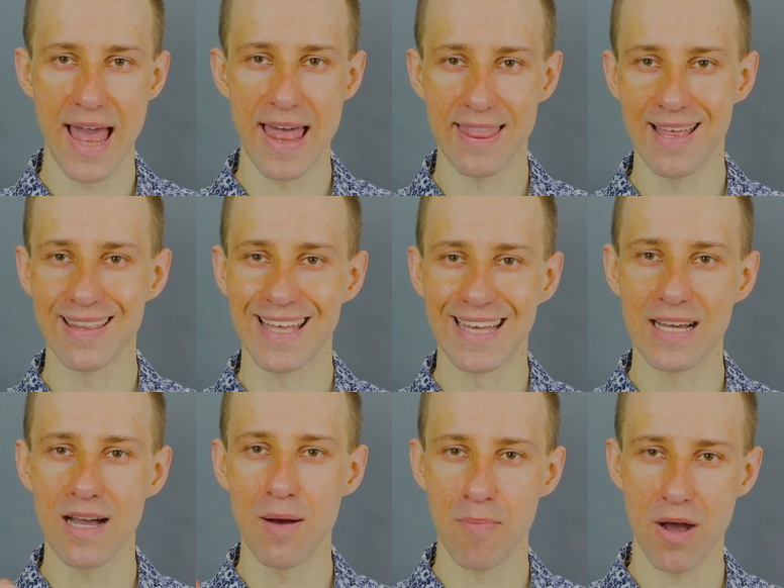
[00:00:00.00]
and then they
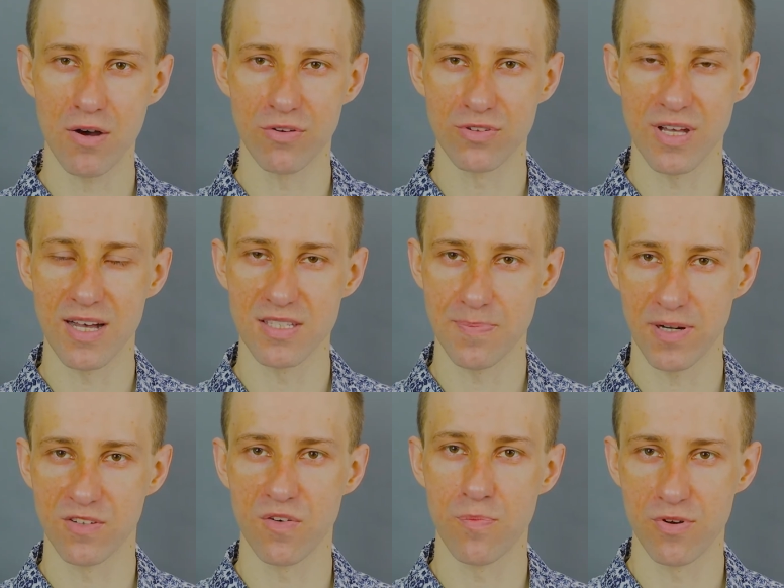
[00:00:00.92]
come out as a part of